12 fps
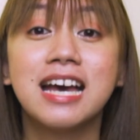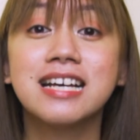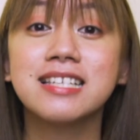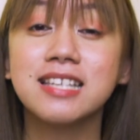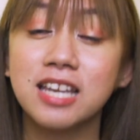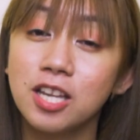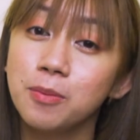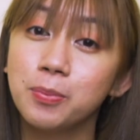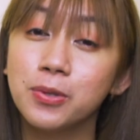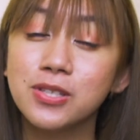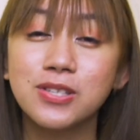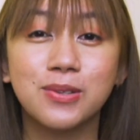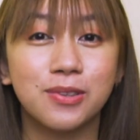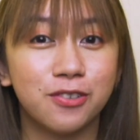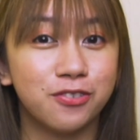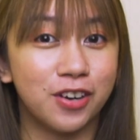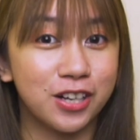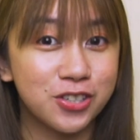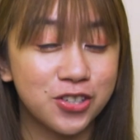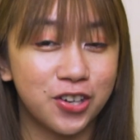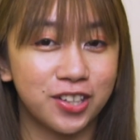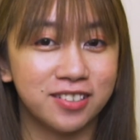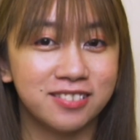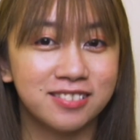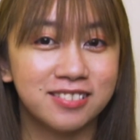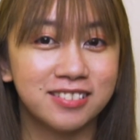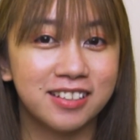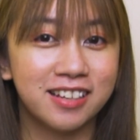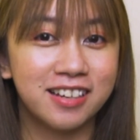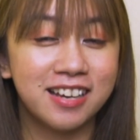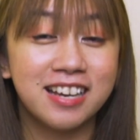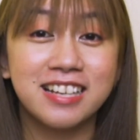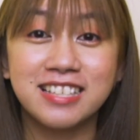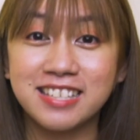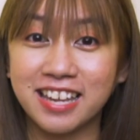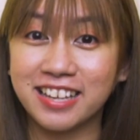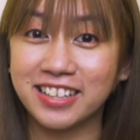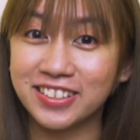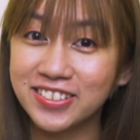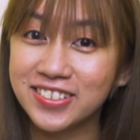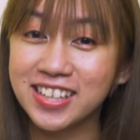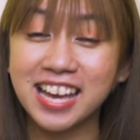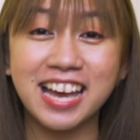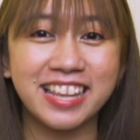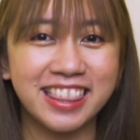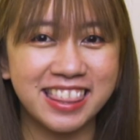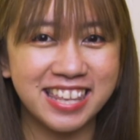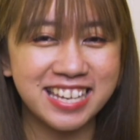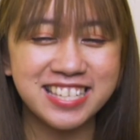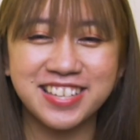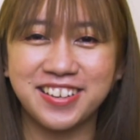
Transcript: as inputs to the function. Take a look at these